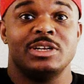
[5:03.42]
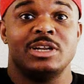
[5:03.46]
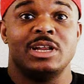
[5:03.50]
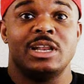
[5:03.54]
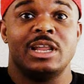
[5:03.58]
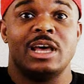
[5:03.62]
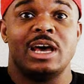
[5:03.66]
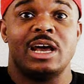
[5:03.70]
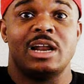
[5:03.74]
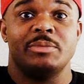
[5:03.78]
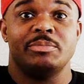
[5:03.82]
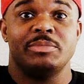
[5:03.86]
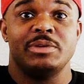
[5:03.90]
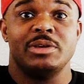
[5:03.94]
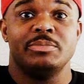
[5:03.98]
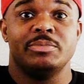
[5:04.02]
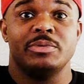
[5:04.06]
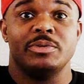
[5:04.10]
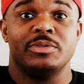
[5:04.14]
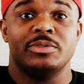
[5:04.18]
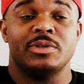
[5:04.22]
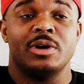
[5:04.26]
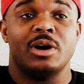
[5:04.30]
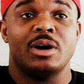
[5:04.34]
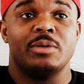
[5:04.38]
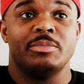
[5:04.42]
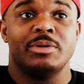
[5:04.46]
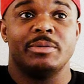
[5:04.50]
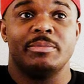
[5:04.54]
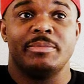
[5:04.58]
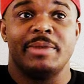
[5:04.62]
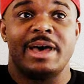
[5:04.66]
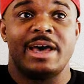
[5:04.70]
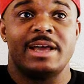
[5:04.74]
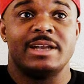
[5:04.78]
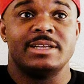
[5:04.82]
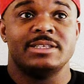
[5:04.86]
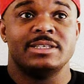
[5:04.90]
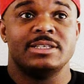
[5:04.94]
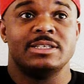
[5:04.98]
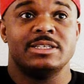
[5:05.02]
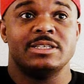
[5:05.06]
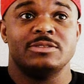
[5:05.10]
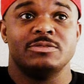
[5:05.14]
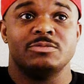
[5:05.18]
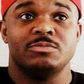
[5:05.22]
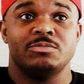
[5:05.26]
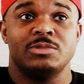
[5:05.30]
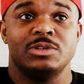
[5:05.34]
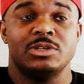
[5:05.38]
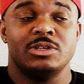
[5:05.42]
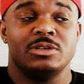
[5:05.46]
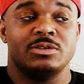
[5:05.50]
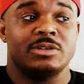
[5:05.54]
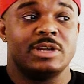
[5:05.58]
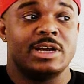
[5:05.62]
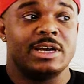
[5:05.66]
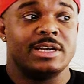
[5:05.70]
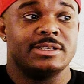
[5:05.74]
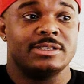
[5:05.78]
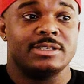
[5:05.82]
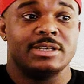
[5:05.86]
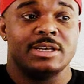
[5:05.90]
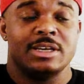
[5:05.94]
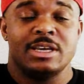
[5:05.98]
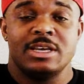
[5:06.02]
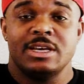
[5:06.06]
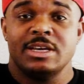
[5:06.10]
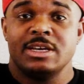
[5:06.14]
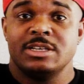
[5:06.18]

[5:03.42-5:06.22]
than a lot of people thought. But Madison is a real nice,